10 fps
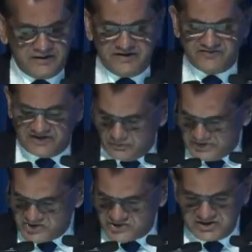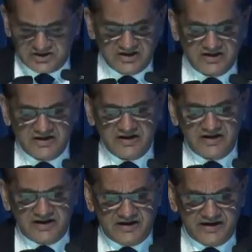distinguished
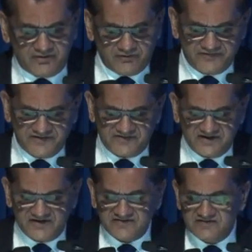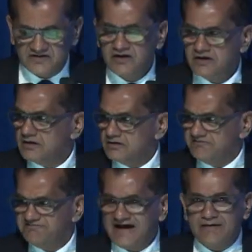air officers, the
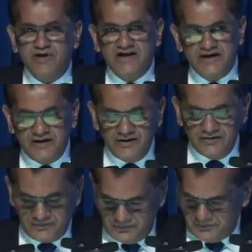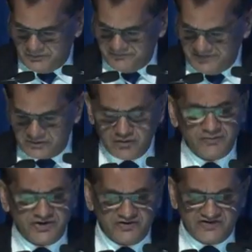family of Air
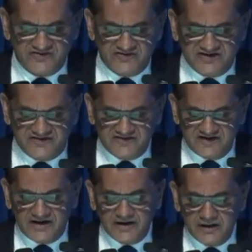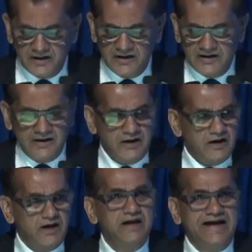Commodore Jasjit Singh,
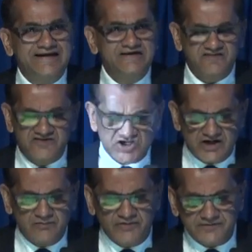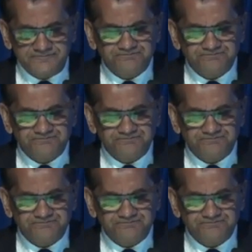ladies and gentlemen.